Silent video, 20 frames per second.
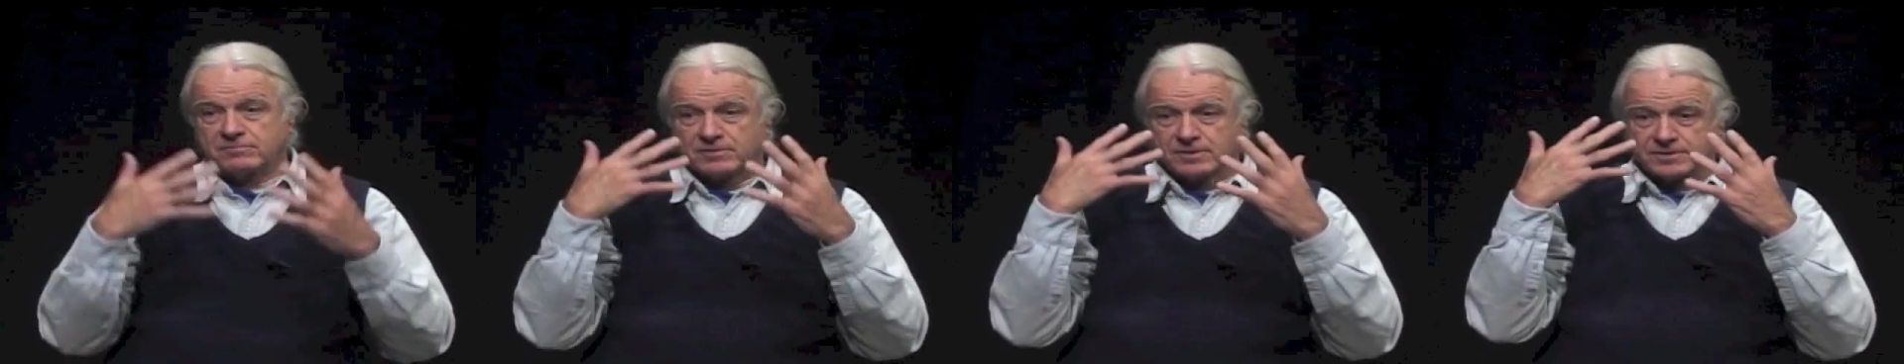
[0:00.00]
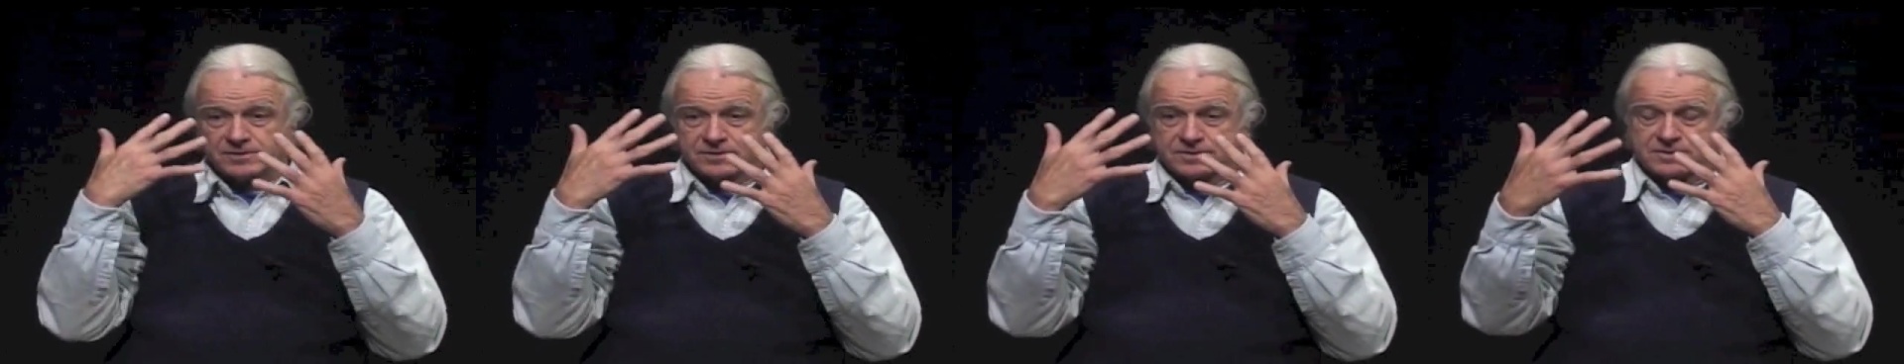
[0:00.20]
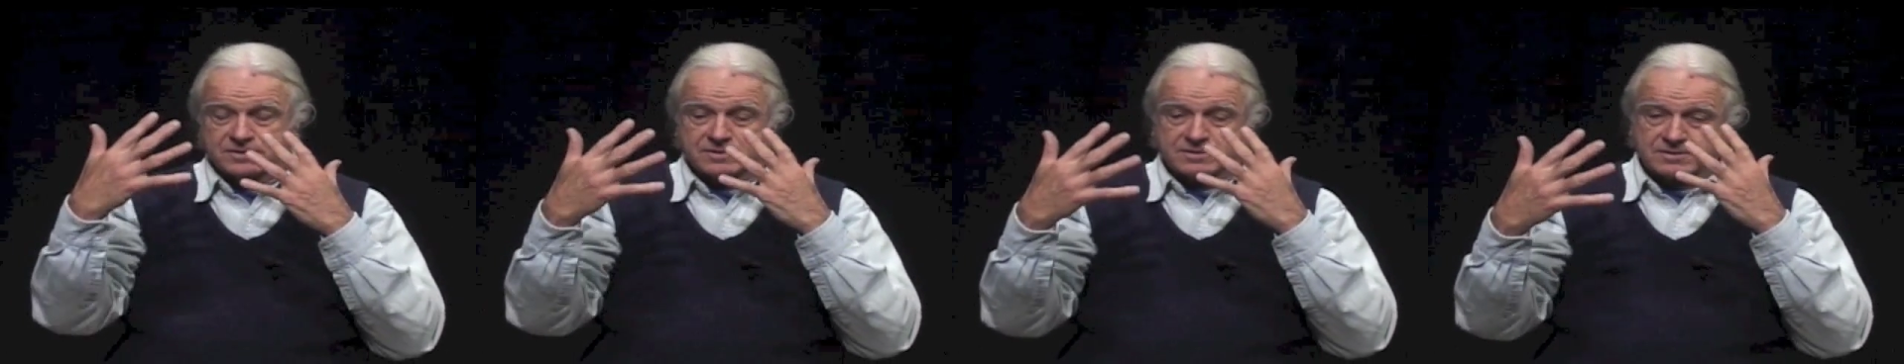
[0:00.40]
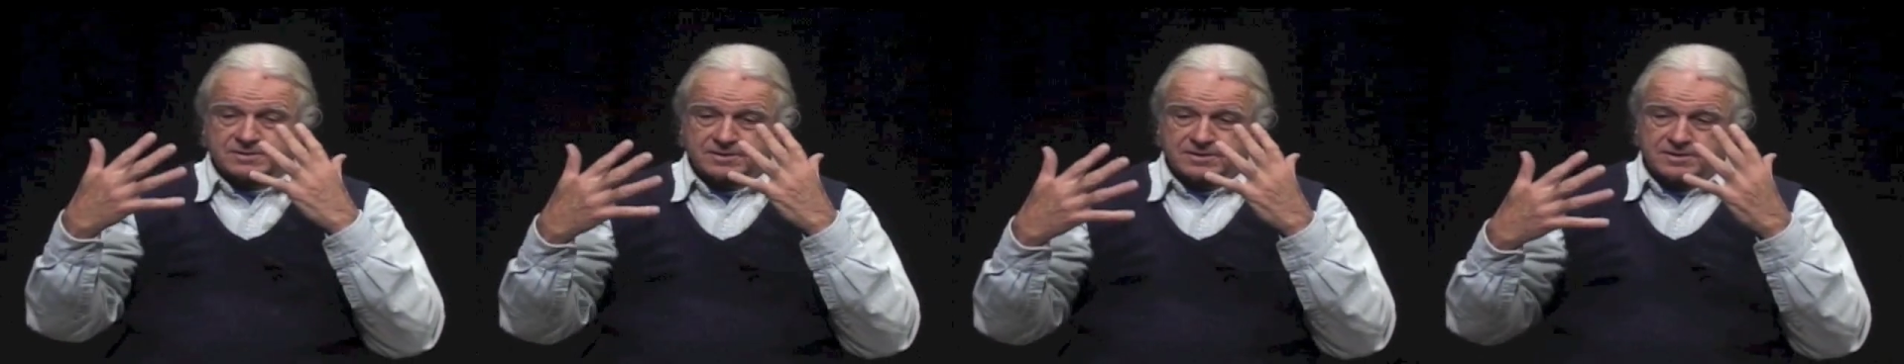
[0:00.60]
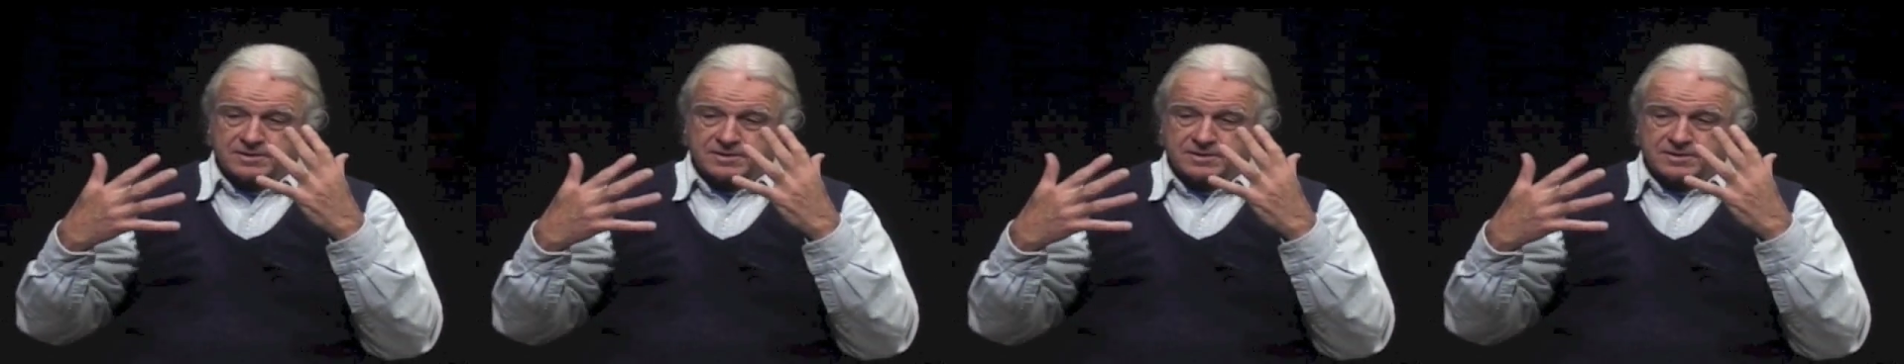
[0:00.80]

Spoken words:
one's